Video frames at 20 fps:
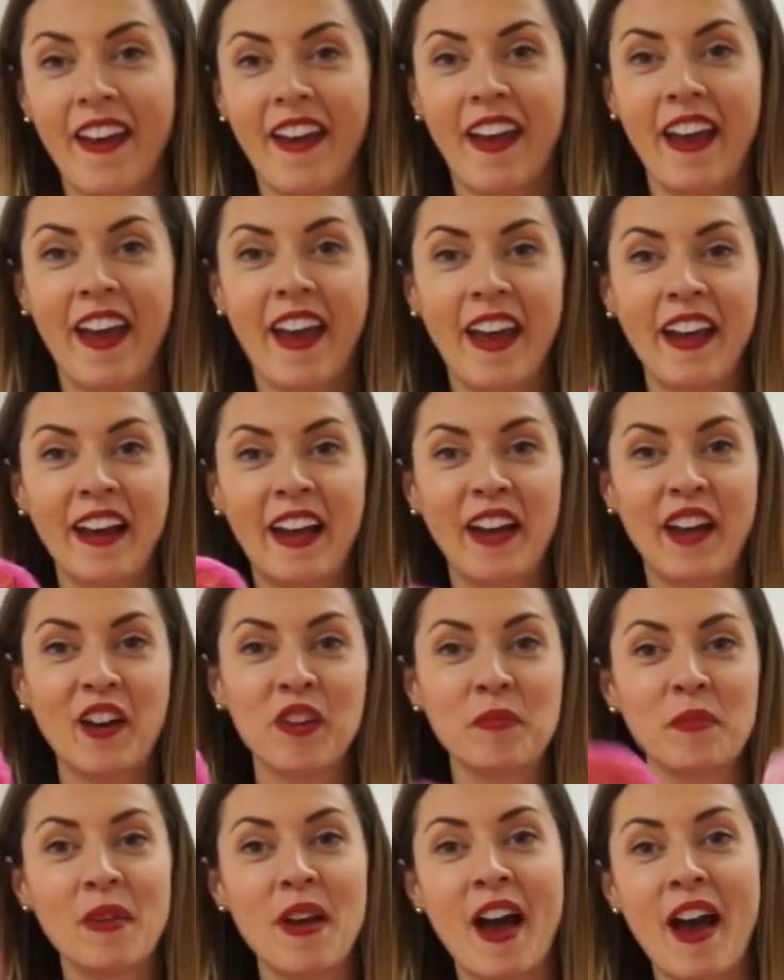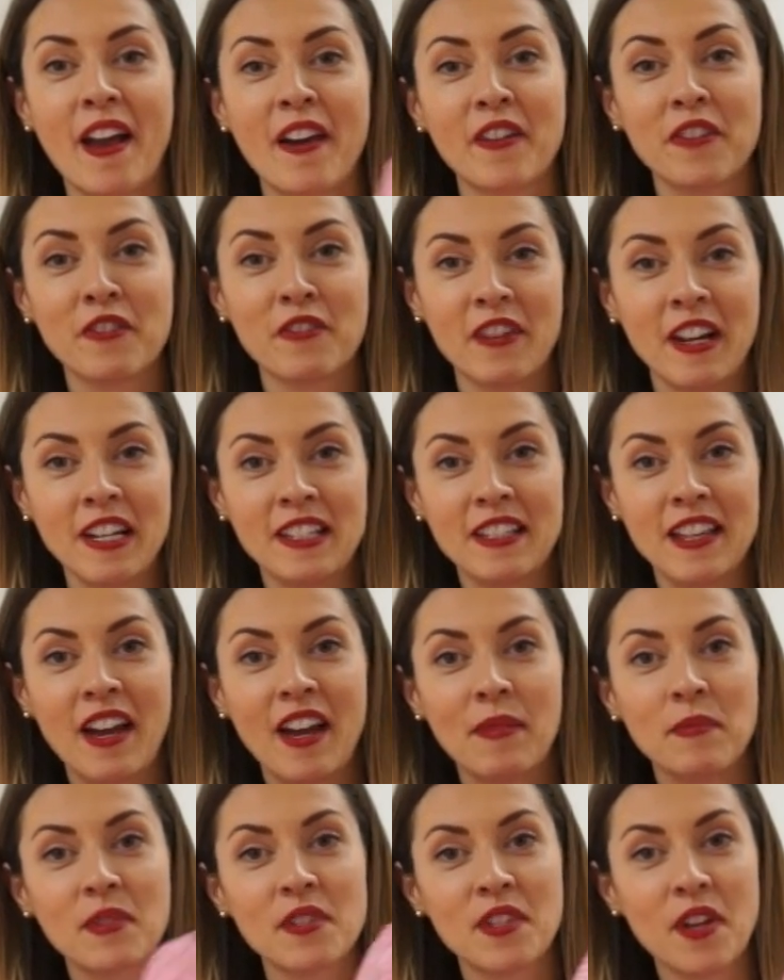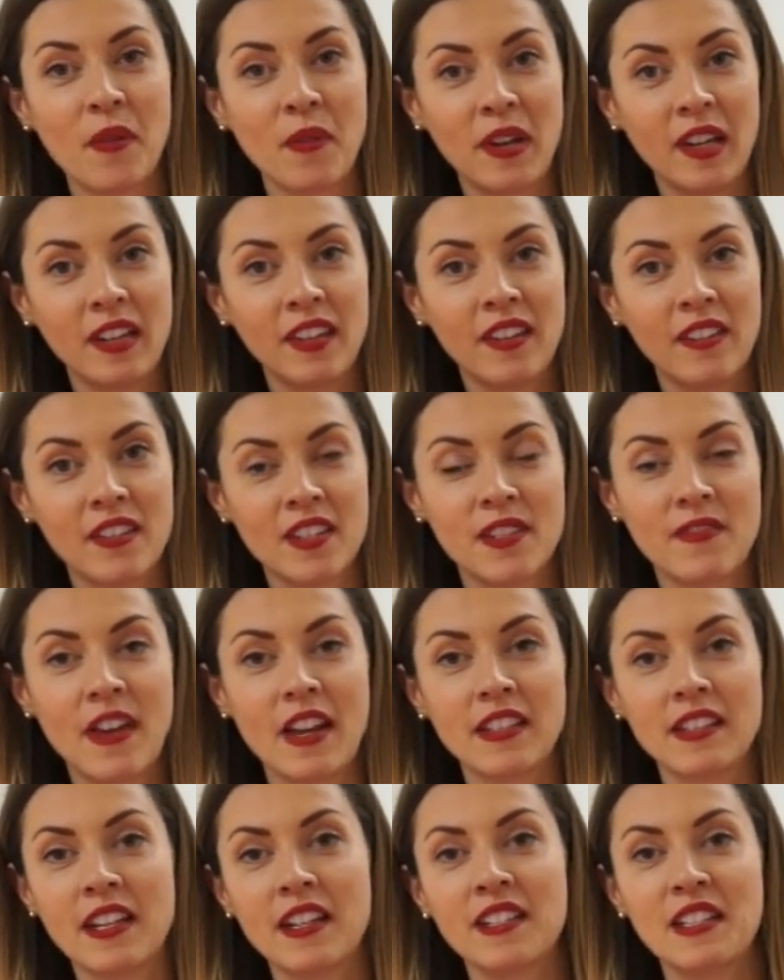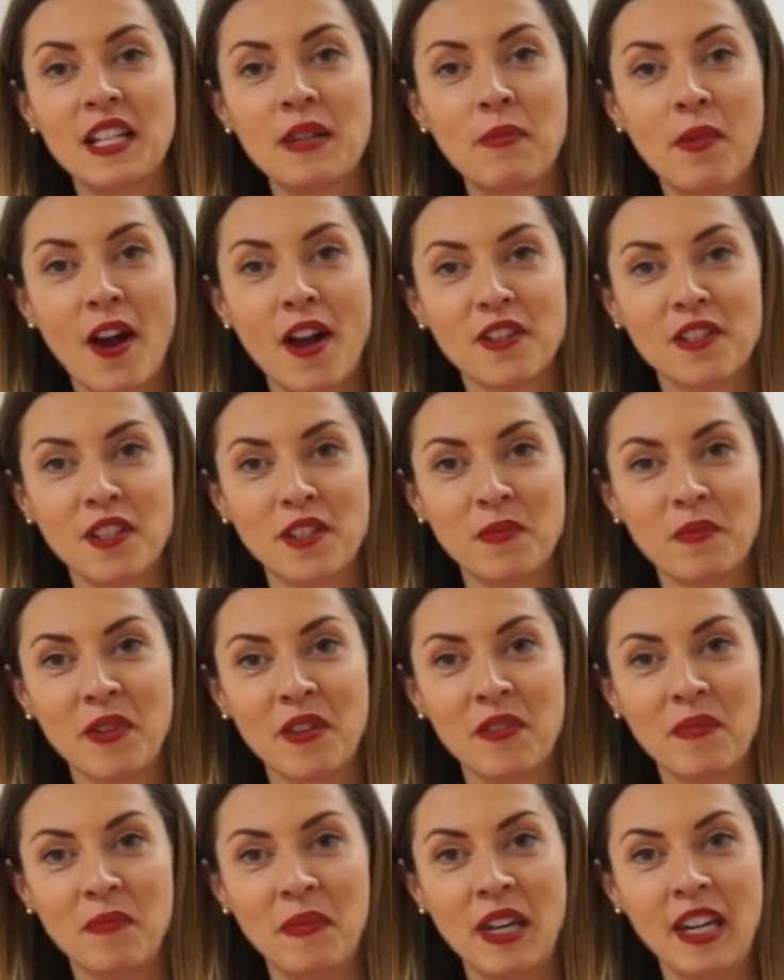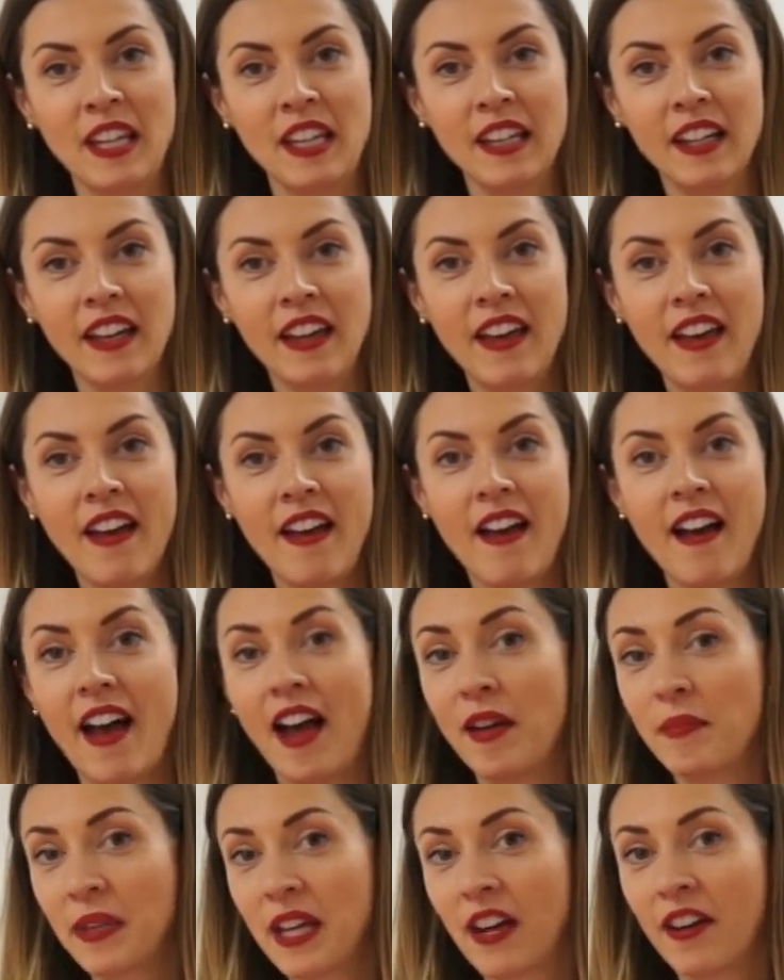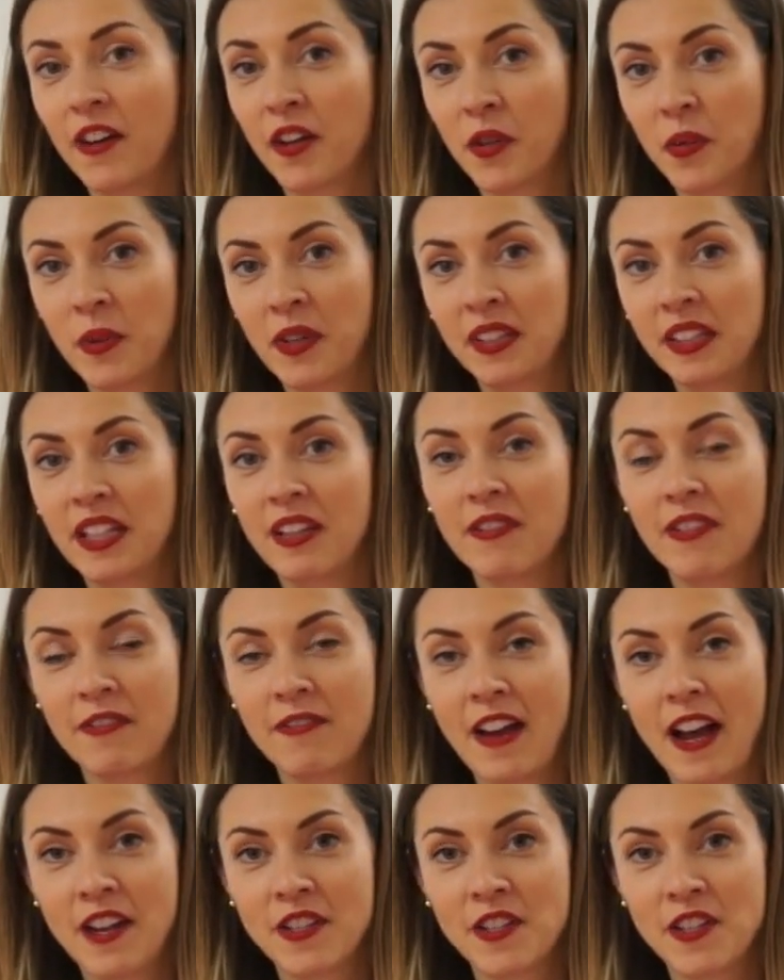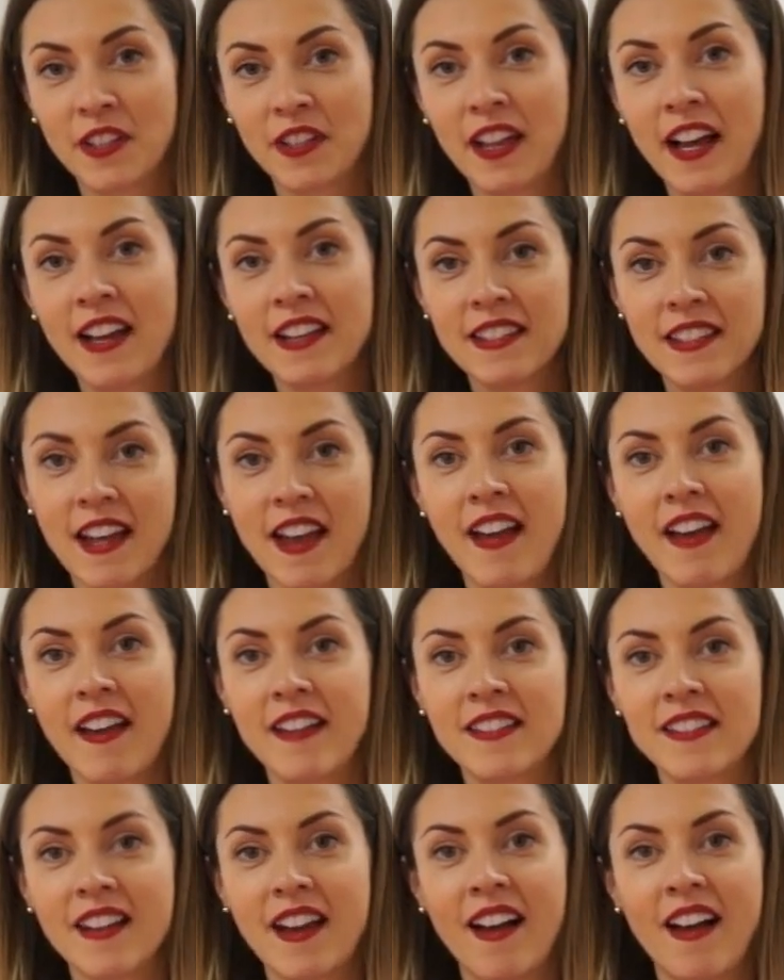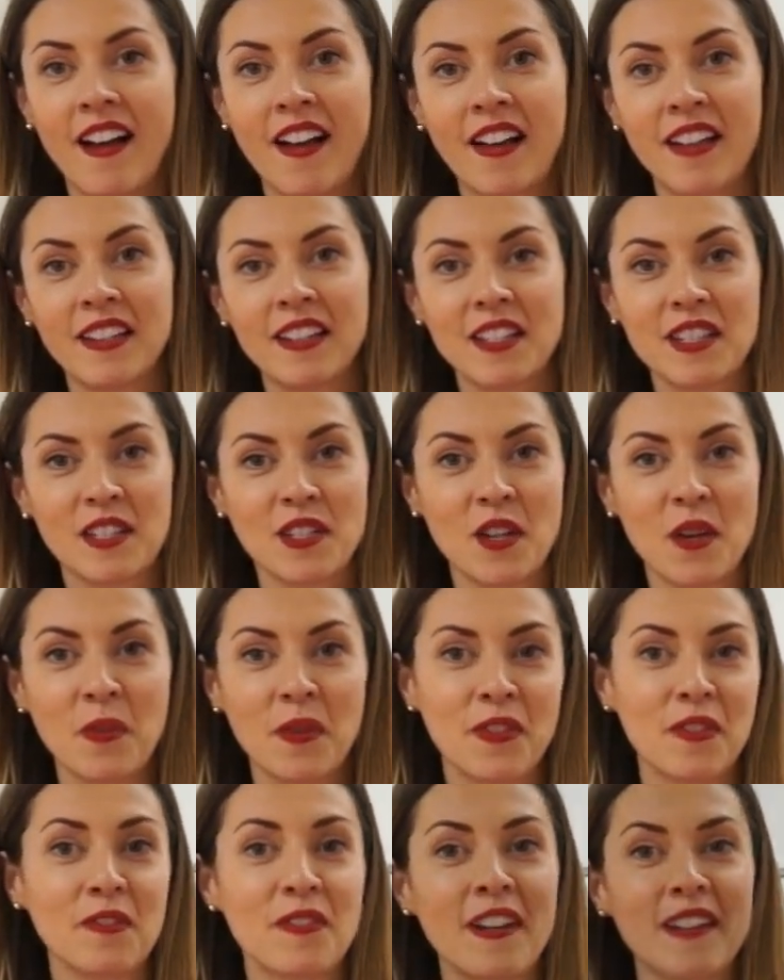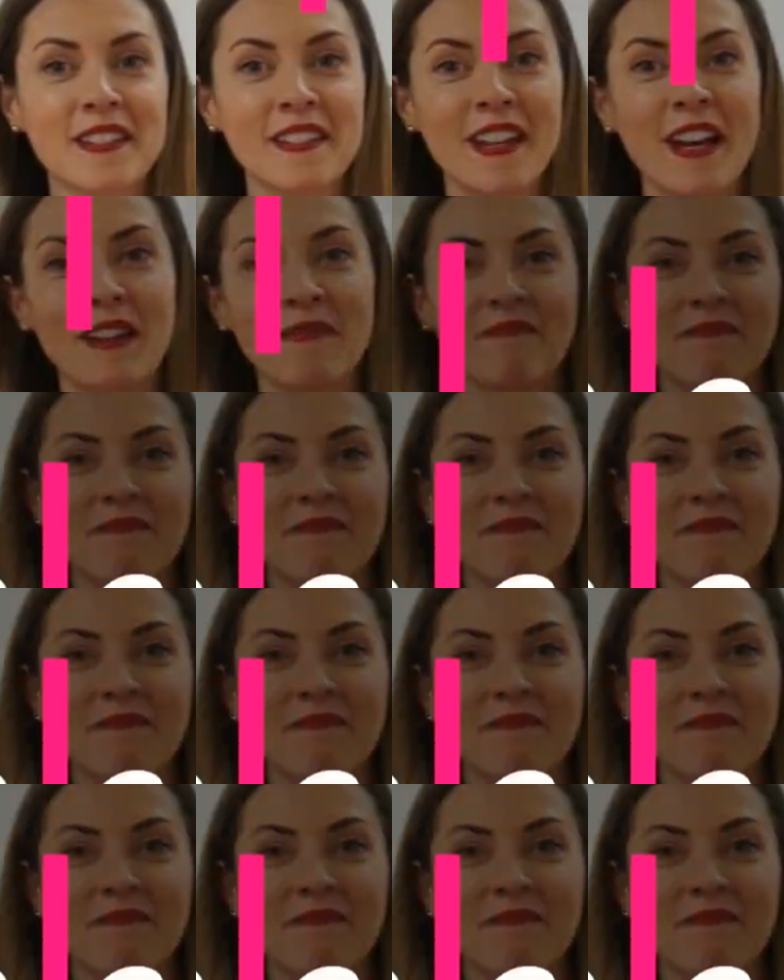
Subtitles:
And I hope you had a great time sewing this Valentine's Day project with me. I'm Carrie Quigley of the Fashion Class, and I'll sew with you next time.